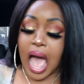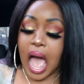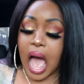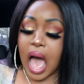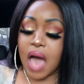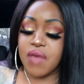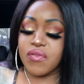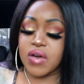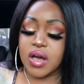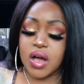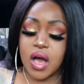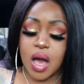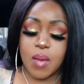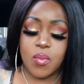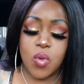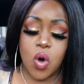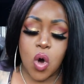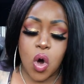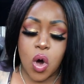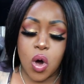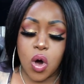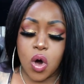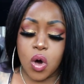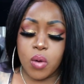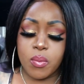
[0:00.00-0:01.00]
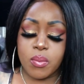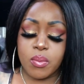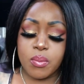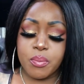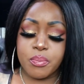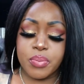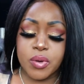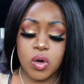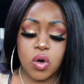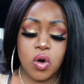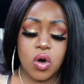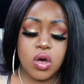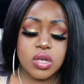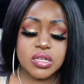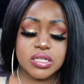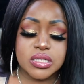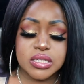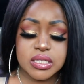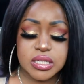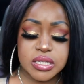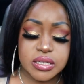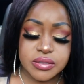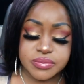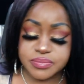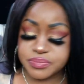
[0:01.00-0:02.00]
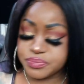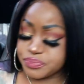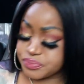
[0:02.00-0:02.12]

I haven't come home because he